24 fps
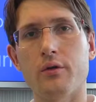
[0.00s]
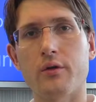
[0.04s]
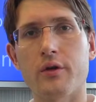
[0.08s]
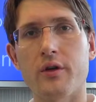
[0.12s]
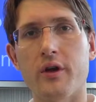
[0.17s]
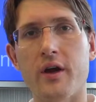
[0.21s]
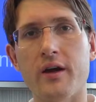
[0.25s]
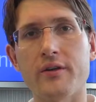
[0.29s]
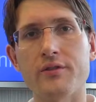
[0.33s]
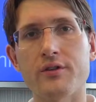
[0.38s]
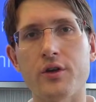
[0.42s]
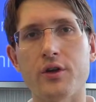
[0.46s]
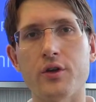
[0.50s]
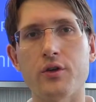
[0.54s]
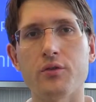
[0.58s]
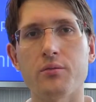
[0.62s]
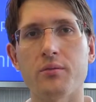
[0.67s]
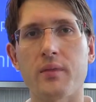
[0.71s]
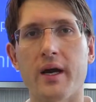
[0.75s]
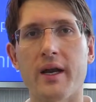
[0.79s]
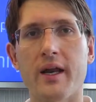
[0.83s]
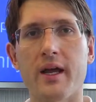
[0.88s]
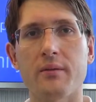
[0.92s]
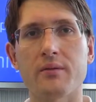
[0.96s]
good afternoon.
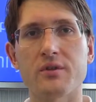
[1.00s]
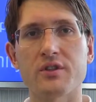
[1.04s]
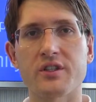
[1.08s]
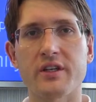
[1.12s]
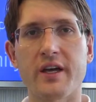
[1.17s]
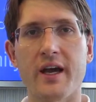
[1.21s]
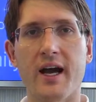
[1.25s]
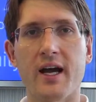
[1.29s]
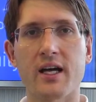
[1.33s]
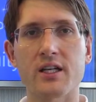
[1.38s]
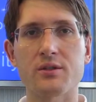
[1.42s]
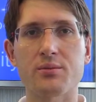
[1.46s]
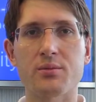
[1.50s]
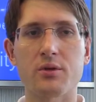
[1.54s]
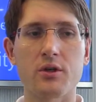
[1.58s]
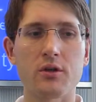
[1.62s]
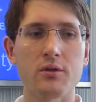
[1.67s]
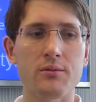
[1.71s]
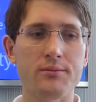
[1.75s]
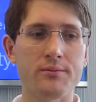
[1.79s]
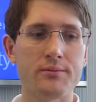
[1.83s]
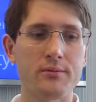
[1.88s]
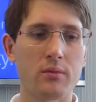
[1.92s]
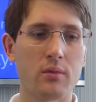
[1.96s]
My name is
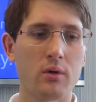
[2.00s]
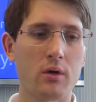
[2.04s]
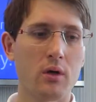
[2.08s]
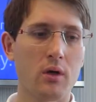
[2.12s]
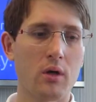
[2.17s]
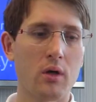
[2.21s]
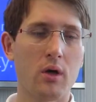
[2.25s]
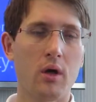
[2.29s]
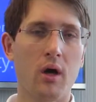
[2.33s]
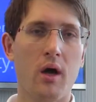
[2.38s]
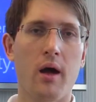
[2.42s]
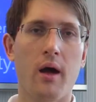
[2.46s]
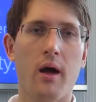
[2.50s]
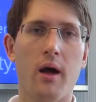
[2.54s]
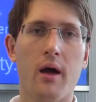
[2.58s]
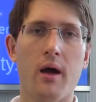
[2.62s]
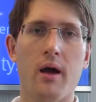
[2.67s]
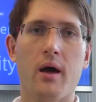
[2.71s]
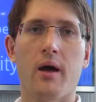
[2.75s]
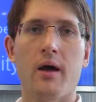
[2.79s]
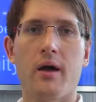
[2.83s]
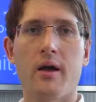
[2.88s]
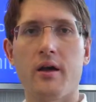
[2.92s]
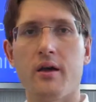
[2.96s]
Casper.
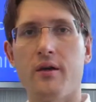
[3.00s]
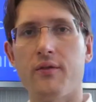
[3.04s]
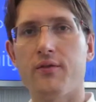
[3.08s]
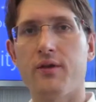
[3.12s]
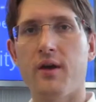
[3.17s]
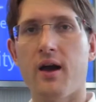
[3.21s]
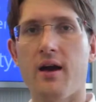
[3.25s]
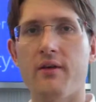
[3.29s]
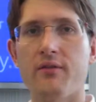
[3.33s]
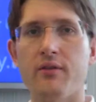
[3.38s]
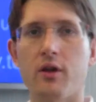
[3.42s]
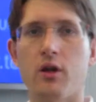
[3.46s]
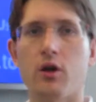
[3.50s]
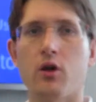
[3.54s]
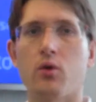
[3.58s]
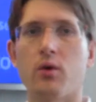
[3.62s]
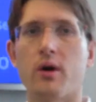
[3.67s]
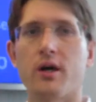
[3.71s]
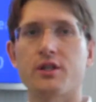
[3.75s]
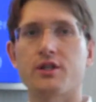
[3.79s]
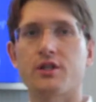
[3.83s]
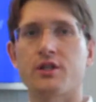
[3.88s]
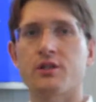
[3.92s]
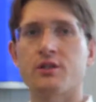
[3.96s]
If you have any
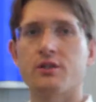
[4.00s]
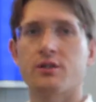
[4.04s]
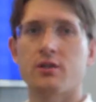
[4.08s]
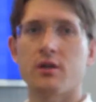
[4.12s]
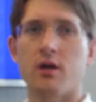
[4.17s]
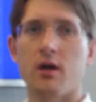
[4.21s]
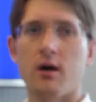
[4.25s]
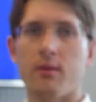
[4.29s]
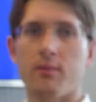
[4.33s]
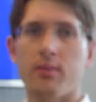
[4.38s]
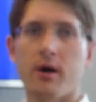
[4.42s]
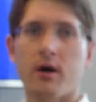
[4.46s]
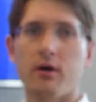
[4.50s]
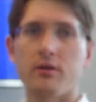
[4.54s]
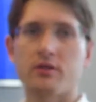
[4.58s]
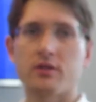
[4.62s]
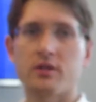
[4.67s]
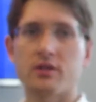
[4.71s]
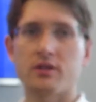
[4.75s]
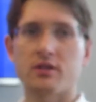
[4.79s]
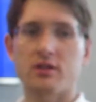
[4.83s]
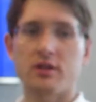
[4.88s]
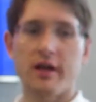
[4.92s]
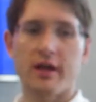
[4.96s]
questions about
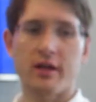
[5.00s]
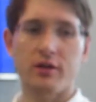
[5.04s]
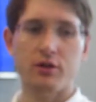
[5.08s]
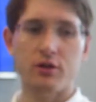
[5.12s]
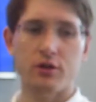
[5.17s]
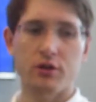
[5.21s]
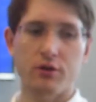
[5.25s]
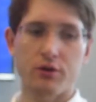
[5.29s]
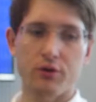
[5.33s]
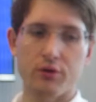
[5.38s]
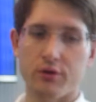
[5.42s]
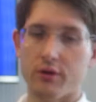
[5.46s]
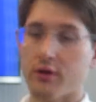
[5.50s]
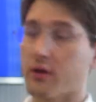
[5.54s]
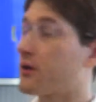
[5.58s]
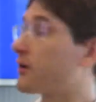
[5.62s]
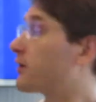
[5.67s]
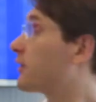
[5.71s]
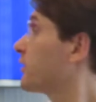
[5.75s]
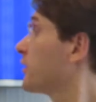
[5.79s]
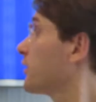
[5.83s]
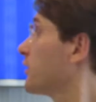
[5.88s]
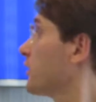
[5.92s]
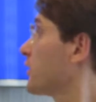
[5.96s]
this lecture, you
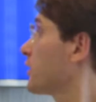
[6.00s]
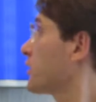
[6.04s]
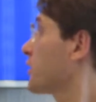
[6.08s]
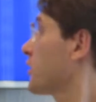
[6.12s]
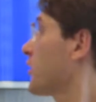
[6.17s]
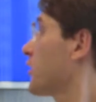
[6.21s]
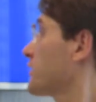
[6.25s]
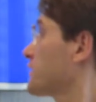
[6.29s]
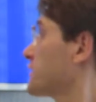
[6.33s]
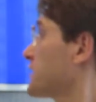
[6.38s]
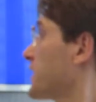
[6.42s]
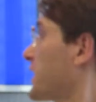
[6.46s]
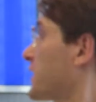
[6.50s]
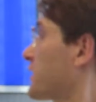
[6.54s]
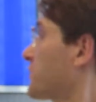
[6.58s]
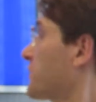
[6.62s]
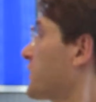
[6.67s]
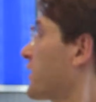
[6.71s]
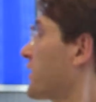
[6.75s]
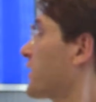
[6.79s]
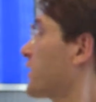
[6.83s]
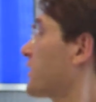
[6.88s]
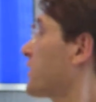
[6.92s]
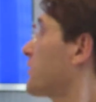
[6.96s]
can contact
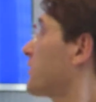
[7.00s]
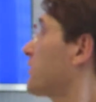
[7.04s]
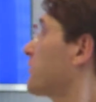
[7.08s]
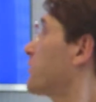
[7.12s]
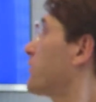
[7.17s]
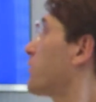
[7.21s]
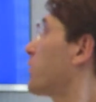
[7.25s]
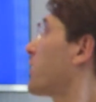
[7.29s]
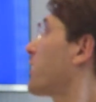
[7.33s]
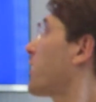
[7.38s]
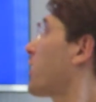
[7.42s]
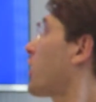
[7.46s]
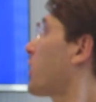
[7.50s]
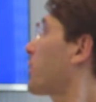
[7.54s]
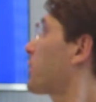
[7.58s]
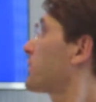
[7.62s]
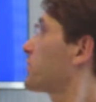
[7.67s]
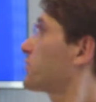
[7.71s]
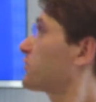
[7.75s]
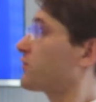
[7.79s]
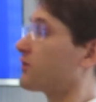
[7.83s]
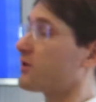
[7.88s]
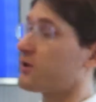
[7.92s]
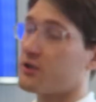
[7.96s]
me at
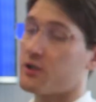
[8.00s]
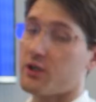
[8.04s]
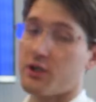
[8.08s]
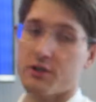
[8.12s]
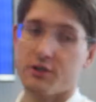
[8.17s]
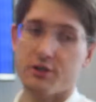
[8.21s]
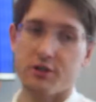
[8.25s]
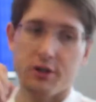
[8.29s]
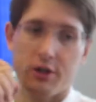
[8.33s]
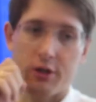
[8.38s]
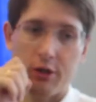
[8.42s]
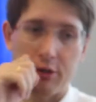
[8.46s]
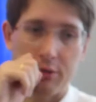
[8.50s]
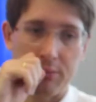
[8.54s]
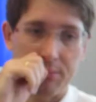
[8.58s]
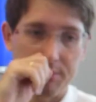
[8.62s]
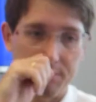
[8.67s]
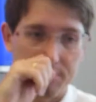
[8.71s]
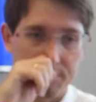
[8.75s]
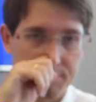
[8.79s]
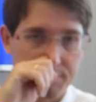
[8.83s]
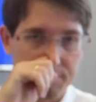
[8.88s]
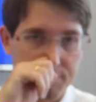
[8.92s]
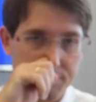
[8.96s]
info@opportunity.to.
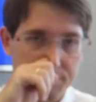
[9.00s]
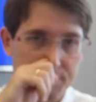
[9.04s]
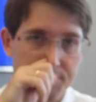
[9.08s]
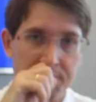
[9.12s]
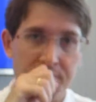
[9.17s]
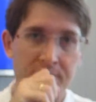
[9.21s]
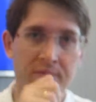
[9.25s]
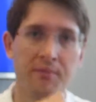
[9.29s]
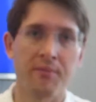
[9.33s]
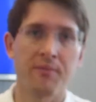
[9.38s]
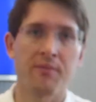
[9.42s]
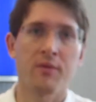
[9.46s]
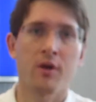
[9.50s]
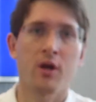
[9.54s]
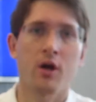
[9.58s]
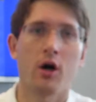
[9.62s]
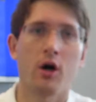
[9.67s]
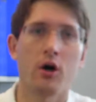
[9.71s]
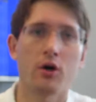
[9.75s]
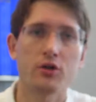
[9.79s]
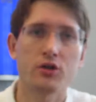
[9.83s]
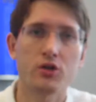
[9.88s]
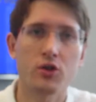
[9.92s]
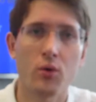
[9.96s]

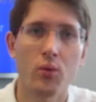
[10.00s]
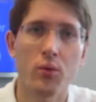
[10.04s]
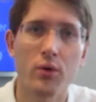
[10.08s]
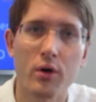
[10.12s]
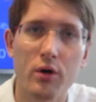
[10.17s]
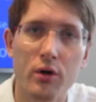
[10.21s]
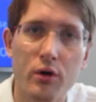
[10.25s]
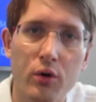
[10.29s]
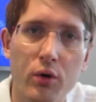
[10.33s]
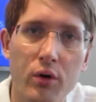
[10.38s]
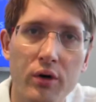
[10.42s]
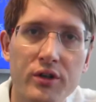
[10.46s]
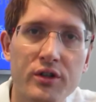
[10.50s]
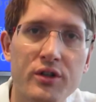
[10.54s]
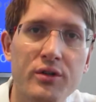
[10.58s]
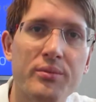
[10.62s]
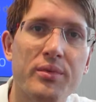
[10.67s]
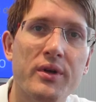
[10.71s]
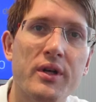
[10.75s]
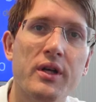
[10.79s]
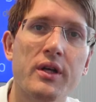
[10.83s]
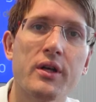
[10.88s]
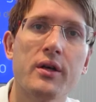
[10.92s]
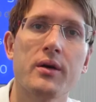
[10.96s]
Also, we're going to
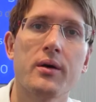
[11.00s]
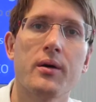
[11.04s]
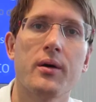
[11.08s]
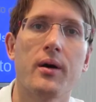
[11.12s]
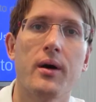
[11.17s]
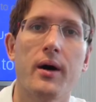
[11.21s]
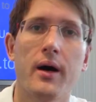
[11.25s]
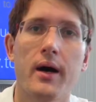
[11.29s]
be